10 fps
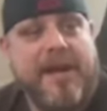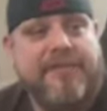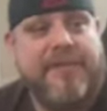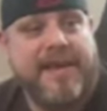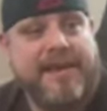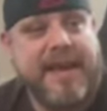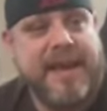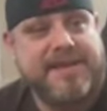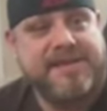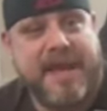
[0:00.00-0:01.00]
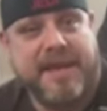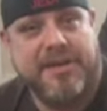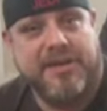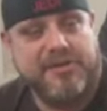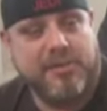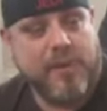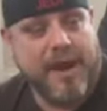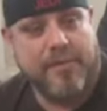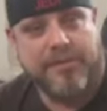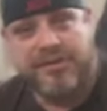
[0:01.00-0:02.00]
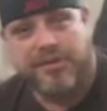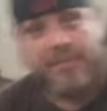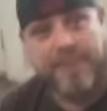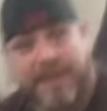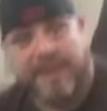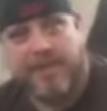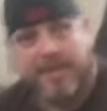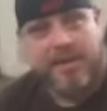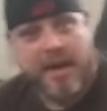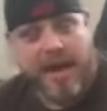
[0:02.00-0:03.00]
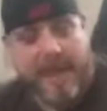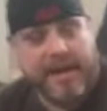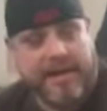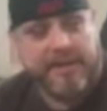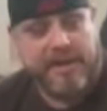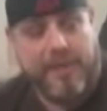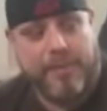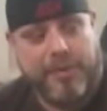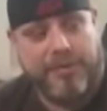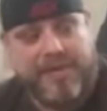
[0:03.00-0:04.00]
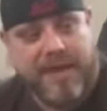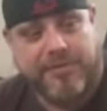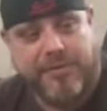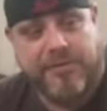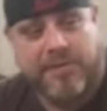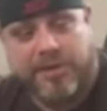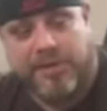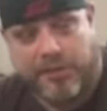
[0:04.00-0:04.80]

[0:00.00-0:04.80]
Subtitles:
Finally, I decided to use a round toothpick and put that through the.